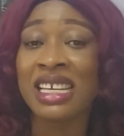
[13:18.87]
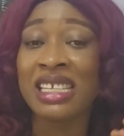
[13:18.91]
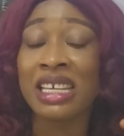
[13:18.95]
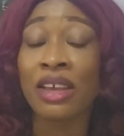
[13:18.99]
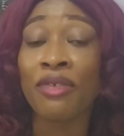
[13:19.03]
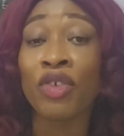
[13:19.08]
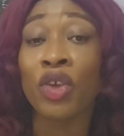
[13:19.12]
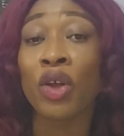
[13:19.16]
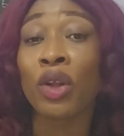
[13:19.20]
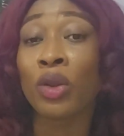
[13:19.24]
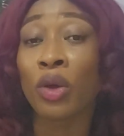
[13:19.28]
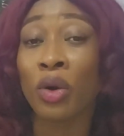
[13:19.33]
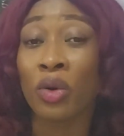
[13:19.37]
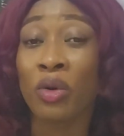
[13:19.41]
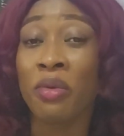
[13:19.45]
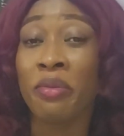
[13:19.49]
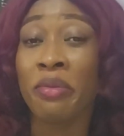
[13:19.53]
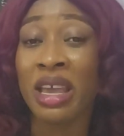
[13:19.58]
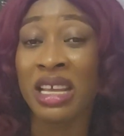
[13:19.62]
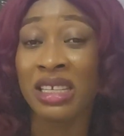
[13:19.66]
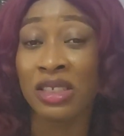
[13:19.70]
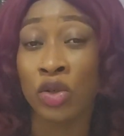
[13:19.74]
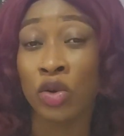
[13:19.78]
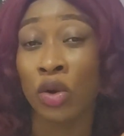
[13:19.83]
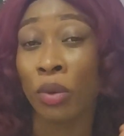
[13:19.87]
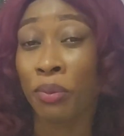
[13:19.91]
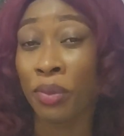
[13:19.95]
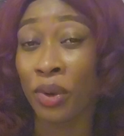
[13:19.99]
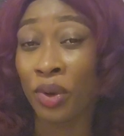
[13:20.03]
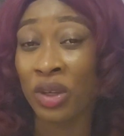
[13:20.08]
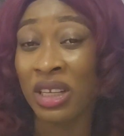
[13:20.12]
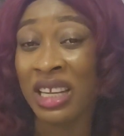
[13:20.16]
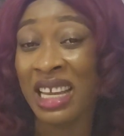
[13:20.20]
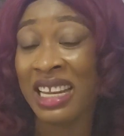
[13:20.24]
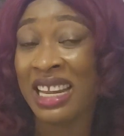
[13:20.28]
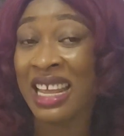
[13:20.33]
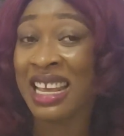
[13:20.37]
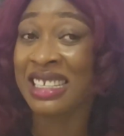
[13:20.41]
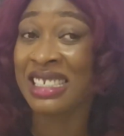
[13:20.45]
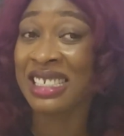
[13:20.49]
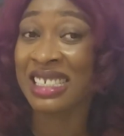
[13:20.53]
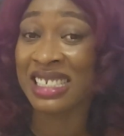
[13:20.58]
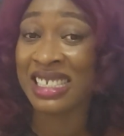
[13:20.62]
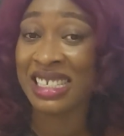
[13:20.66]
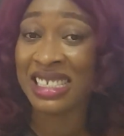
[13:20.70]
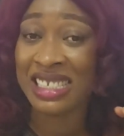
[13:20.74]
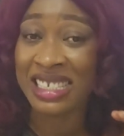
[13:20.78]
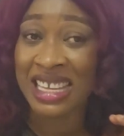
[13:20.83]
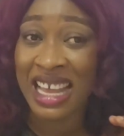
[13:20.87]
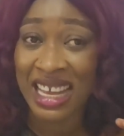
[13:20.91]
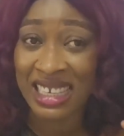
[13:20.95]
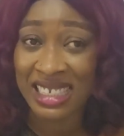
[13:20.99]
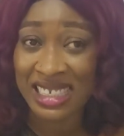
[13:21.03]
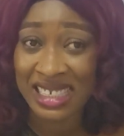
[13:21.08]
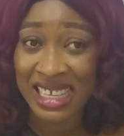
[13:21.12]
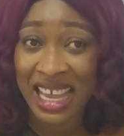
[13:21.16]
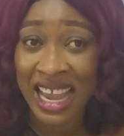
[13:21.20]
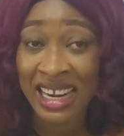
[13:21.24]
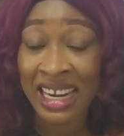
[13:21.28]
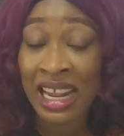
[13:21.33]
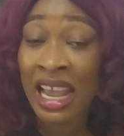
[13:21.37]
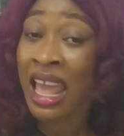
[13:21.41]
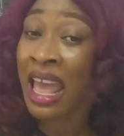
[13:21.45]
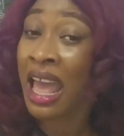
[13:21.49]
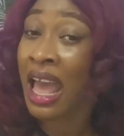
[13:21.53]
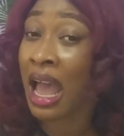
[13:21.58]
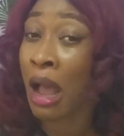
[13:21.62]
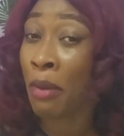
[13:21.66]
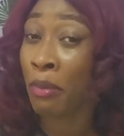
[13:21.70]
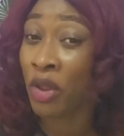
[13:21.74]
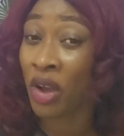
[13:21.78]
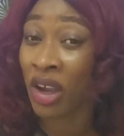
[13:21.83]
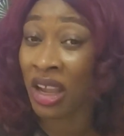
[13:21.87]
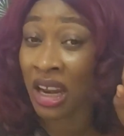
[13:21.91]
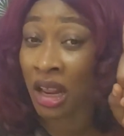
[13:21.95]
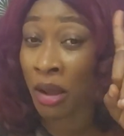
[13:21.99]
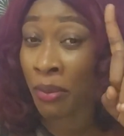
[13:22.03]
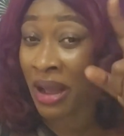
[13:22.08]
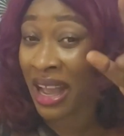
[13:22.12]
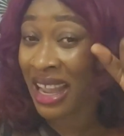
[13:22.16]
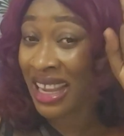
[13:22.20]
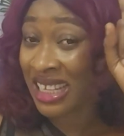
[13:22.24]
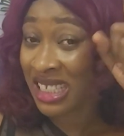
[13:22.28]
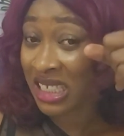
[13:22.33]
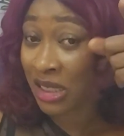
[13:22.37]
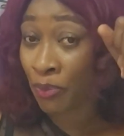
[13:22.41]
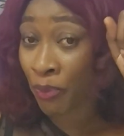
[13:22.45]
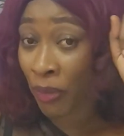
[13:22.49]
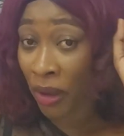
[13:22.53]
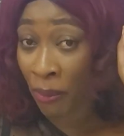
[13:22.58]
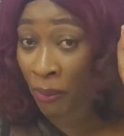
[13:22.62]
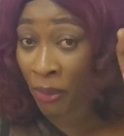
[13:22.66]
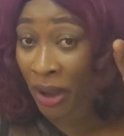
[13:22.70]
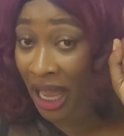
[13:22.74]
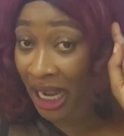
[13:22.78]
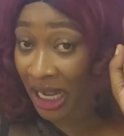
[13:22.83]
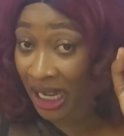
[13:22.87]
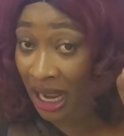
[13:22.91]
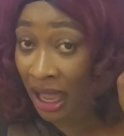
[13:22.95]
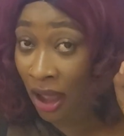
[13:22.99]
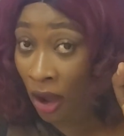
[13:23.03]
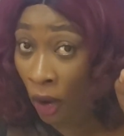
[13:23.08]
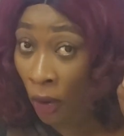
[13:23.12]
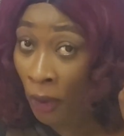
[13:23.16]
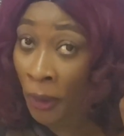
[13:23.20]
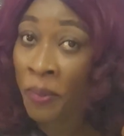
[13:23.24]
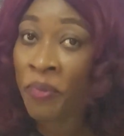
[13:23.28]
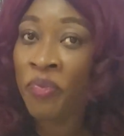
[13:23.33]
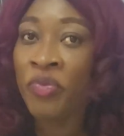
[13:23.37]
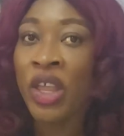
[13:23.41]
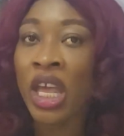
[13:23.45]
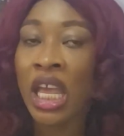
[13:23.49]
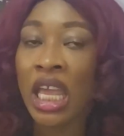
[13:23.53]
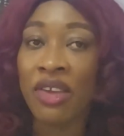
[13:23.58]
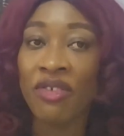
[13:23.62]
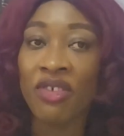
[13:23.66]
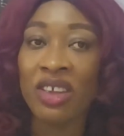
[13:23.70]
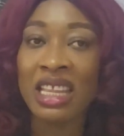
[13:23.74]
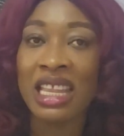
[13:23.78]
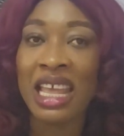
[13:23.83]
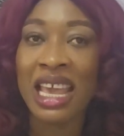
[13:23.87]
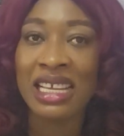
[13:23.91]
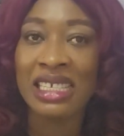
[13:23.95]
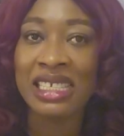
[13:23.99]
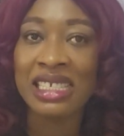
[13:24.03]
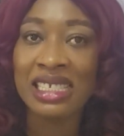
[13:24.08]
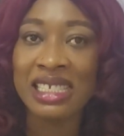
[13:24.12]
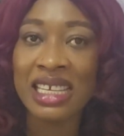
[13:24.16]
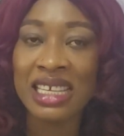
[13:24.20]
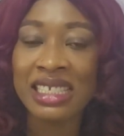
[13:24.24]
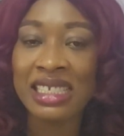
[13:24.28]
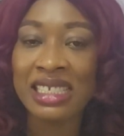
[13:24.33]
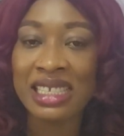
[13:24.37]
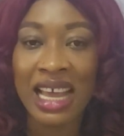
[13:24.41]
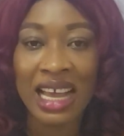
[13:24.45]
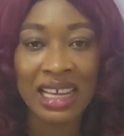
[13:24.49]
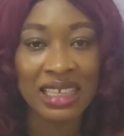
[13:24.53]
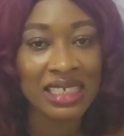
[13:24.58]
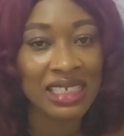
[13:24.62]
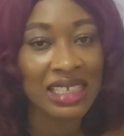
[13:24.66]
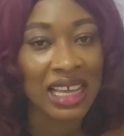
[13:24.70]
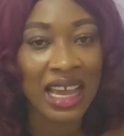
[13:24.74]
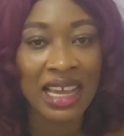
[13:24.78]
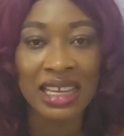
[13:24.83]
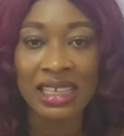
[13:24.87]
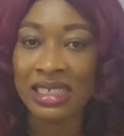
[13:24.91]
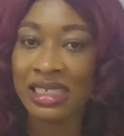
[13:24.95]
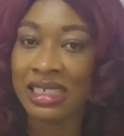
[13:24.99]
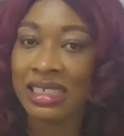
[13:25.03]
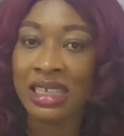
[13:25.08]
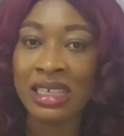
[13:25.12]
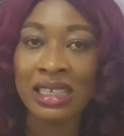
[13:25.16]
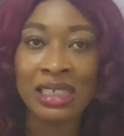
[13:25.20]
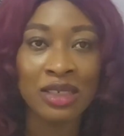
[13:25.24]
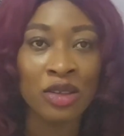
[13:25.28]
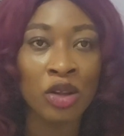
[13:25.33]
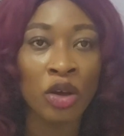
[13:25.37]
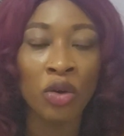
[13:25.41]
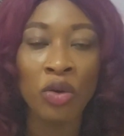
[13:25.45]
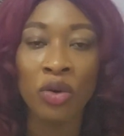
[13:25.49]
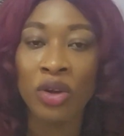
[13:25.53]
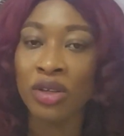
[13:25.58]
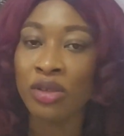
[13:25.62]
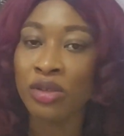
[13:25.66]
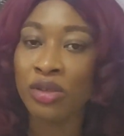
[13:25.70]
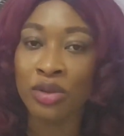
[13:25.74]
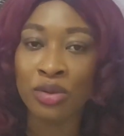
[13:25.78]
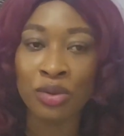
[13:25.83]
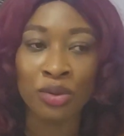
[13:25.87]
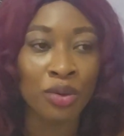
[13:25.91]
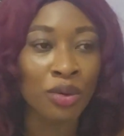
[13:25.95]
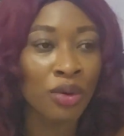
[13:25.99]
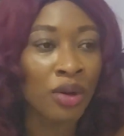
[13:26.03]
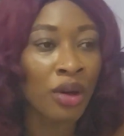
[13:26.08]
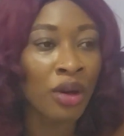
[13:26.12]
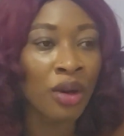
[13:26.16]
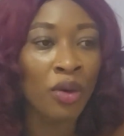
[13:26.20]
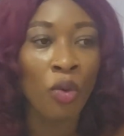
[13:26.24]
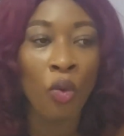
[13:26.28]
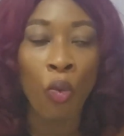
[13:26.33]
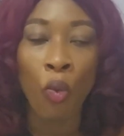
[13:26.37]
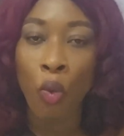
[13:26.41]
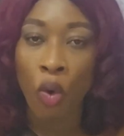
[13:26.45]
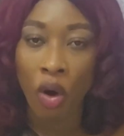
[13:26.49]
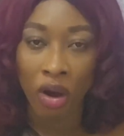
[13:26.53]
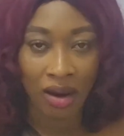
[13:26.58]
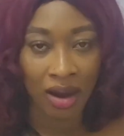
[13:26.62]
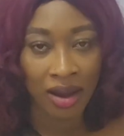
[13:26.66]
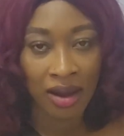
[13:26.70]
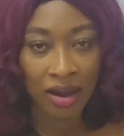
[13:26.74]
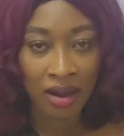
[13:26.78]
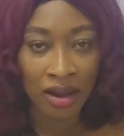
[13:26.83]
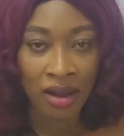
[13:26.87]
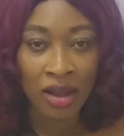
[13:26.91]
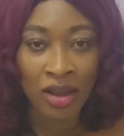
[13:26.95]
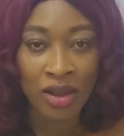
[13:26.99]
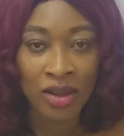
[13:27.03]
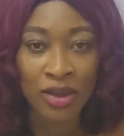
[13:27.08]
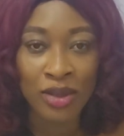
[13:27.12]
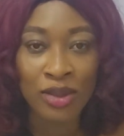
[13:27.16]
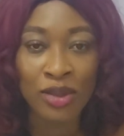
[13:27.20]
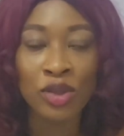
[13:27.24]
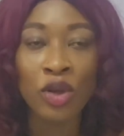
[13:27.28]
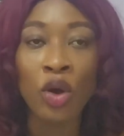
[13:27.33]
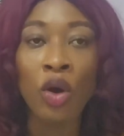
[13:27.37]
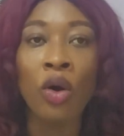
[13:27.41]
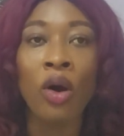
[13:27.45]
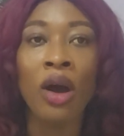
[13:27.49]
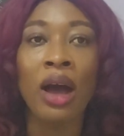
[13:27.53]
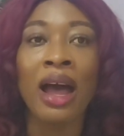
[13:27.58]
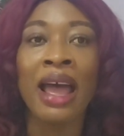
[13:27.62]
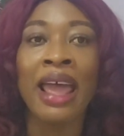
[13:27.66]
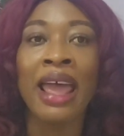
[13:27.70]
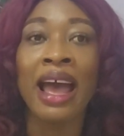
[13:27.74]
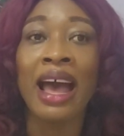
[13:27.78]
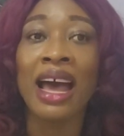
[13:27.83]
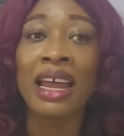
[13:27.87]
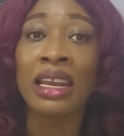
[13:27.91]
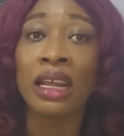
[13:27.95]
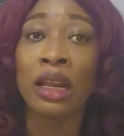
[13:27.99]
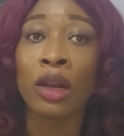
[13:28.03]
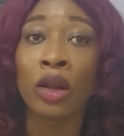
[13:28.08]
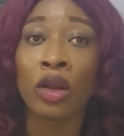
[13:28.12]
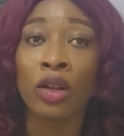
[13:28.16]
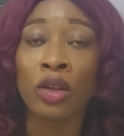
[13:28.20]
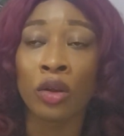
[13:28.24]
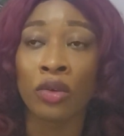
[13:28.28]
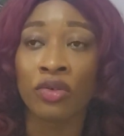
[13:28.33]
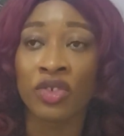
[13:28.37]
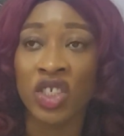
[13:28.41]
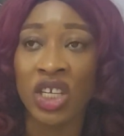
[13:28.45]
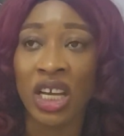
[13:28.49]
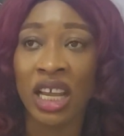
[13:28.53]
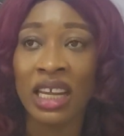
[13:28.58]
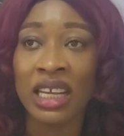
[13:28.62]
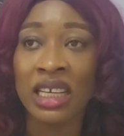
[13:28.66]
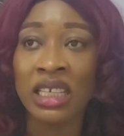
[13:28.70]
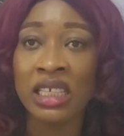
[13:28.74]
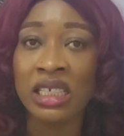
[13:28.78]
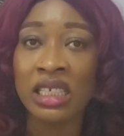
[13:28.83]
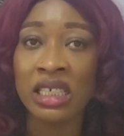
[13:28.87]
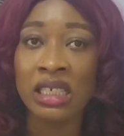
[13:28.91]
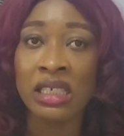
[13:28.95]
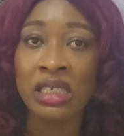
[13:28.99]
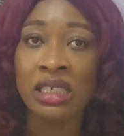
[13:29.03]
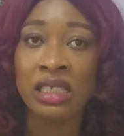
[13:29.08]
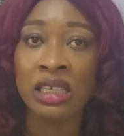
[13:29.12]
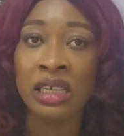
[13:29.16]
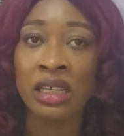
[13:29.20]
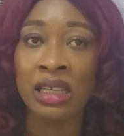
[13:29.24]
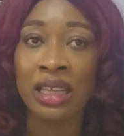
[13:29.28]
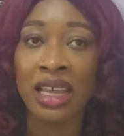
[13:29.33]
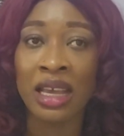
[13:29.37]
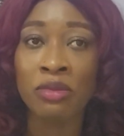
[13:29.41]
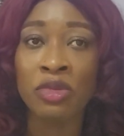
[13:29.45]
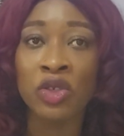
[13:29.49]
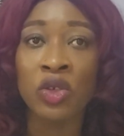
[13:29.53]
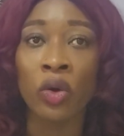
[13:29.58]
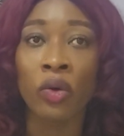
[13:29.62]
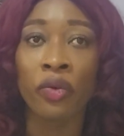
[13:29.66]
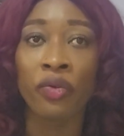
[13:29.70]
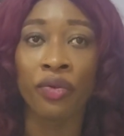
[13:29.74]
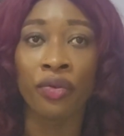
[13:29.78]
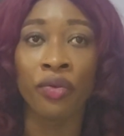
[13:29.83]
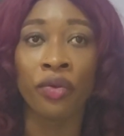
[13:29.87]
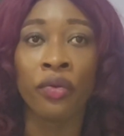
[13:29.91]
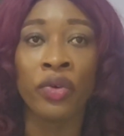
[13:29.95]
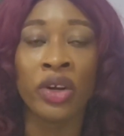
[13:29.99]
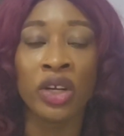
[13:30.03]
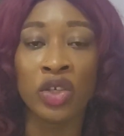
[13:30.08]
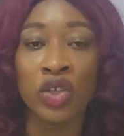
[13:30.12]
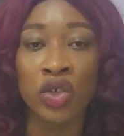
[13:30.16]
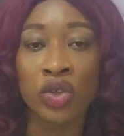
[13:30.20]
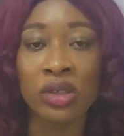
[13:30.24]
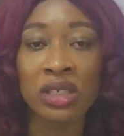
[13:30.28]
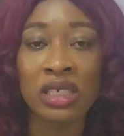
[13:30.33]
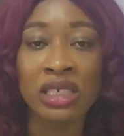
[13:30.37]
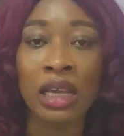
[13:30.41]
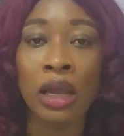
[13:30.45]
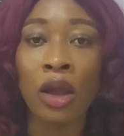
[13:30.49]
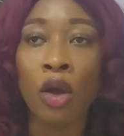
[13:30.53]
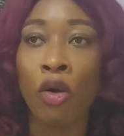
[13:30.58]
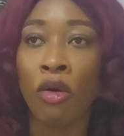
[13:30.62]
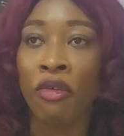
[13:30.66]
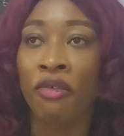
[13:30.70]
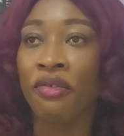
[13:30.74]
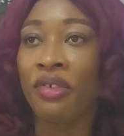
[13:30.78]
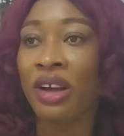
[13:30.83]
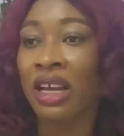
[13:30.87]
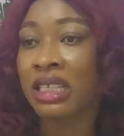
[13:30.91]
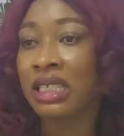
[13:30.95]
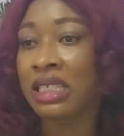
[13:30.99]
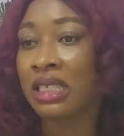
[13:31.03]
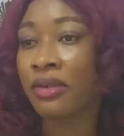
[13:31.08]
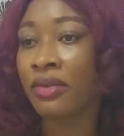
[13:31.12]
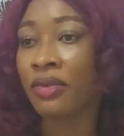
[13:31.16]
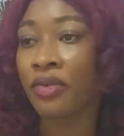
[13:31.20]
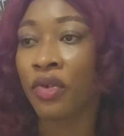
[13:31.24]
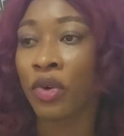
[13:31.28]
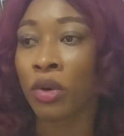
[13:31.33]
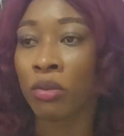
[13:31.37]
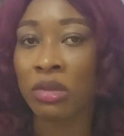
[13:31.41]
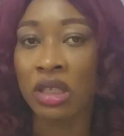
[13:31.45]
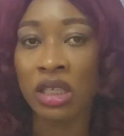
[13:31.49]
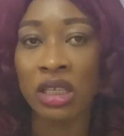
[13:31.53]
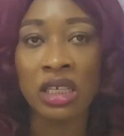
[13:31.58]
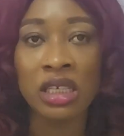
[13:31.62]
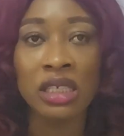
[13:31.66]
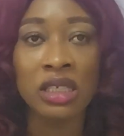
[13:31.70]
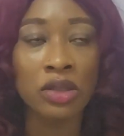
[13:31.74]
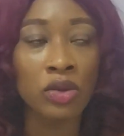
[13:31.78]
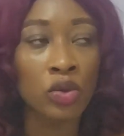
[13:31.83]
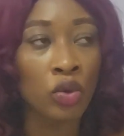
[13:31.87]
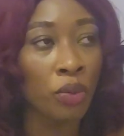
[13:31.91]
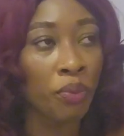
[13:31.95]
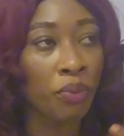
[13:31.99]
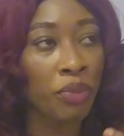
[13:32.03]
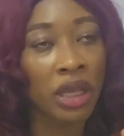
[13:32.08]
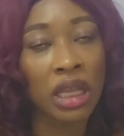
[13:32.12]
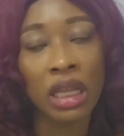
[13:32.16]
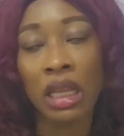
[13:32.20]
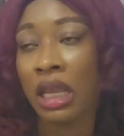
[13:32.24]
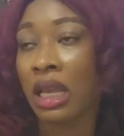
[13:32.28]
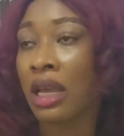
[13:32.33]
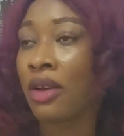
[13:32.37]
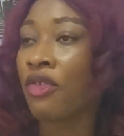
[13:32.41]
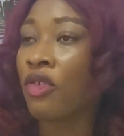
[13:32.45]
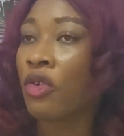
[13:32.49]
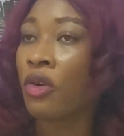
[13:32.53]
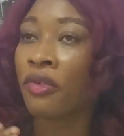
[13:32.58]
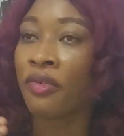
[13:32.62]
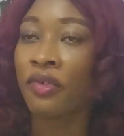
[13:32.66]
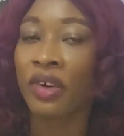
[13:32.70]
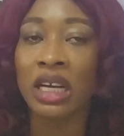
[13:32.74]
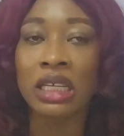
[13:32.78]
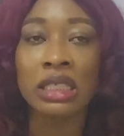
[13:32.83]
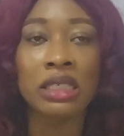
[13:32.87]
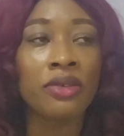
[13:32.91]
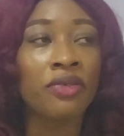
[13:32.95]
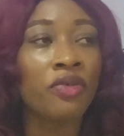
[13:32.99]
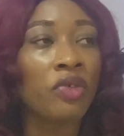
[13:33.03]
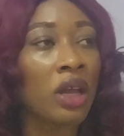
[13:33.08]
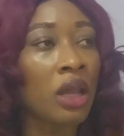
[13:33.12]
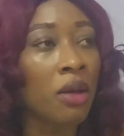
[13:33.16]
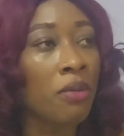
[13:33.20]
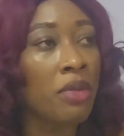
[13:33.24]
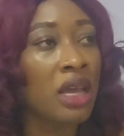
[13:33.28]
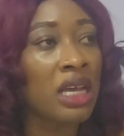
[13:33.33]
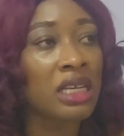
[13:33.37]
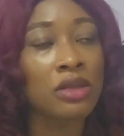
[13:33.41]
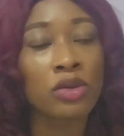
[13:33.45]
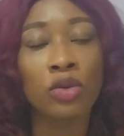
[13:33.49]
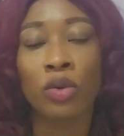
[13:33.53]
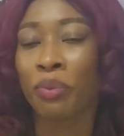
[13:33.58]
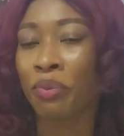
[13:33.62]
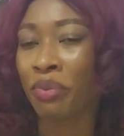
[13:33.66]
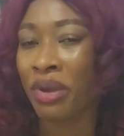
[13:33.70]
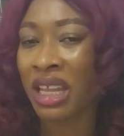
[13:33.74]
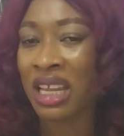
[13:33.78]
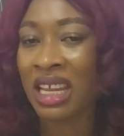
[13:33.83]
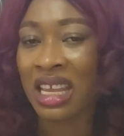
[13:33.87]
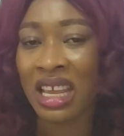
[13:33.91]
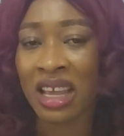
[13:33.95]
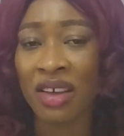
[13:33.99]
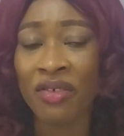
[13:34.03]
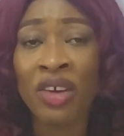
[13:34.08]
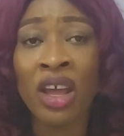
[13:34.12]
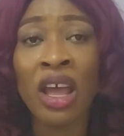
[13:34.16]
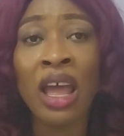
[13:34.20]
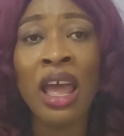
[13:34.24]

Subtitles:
your document you uploaded exceeds that size, I'm talking about each paper now, if it exceeds that size, it's not going to work. So I had a lot of challenges in terms of converting from this to PDF, converting from MS to PDF.